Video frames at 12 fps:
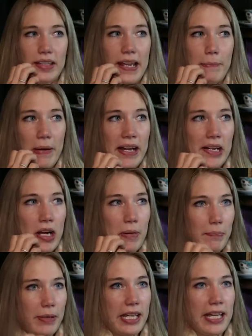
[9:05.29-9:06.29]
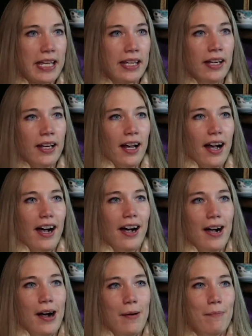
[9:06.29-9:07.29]
They might not be
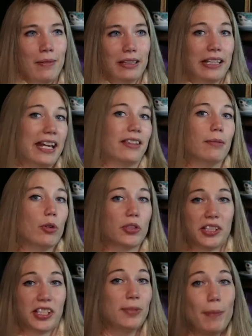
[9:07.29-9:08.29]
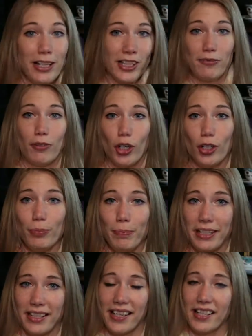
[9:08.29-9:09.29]
um, like the most suspenseful
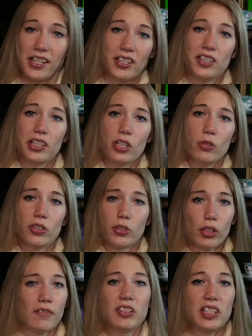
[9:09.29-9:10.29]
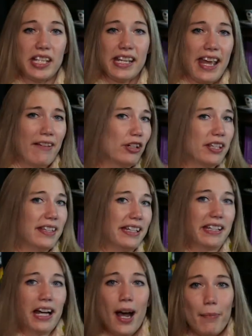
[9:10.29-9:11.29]
because you sort of see
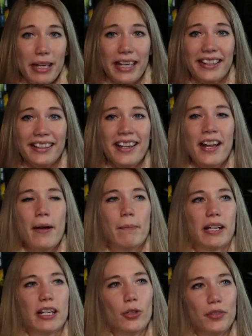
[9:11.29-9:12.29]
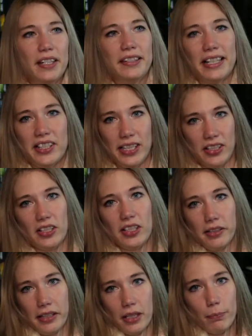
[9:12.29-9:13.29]
everything coming, but I don't think that's
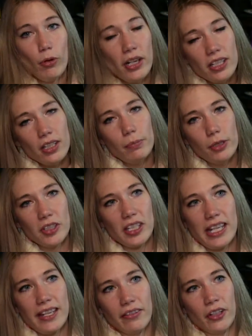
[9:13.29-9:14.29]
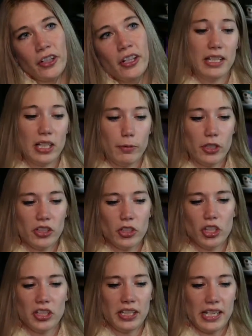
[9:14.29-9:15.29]
necessarily the point of the books either. These books are
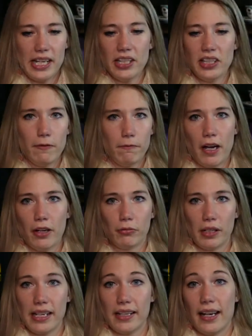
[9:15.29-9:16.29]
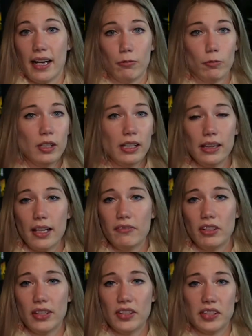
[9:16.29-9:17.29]
just an easy, fun read, and I really
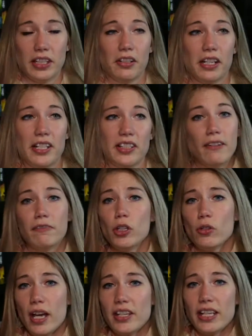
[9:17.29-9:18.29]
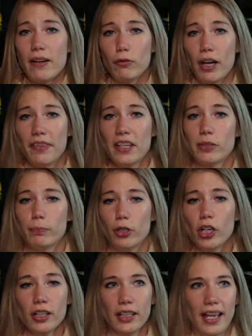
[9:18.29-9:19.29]
loved this series. If you guys have read this
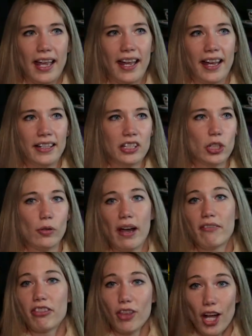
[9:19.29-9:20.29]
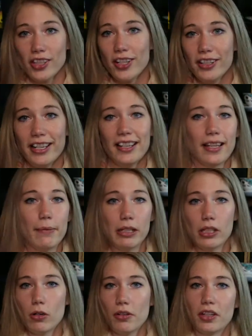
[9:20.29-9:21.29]
book and you have thoughts on it, let
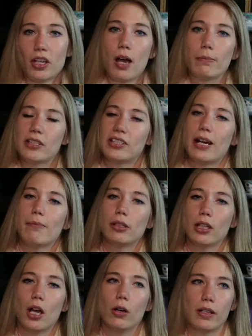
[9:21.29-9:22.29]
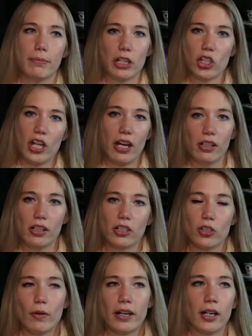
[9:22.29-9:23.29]
me know in the comments down below. Give me a shout out
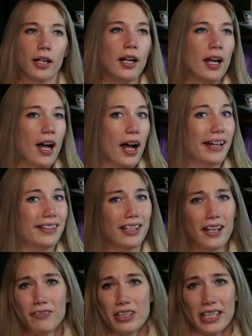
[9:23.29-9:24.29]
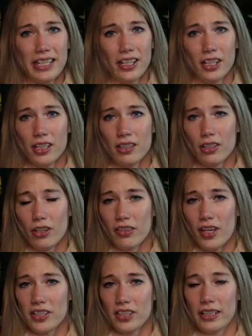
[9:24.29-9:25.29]
on Twitter. I'd love to hear your
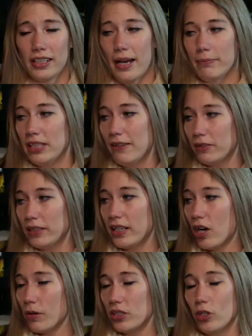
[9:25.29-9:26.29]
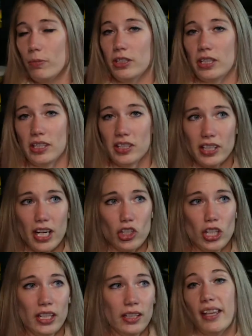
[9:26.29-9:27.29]
thoughts on it. I'm definitely always open to
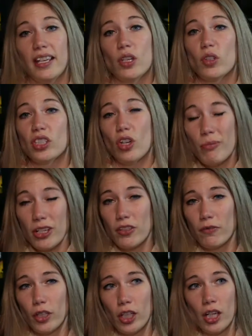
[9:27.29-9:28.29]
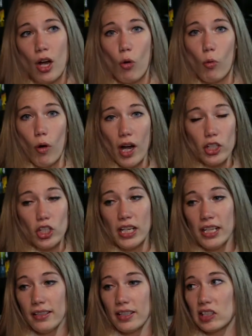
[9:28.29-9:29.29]
discussion. Thank you so much for
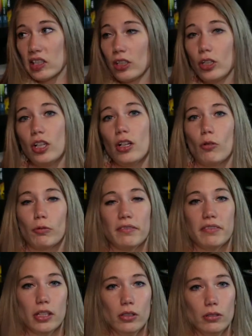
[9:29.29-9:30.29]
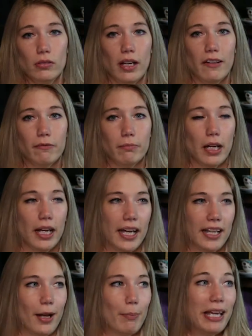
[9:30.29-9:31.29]
watching this little review of my
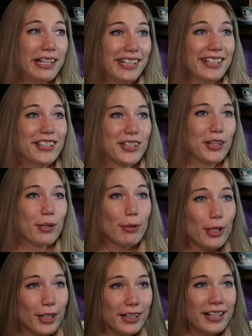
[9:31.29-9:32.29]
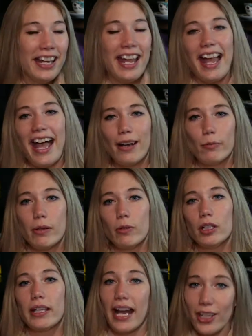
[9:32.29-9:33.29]
opinions on the book, and we
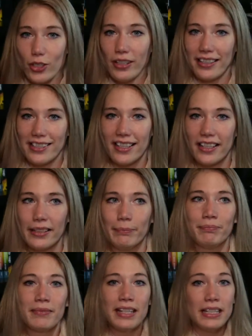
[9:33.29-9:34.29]
will catch you next time.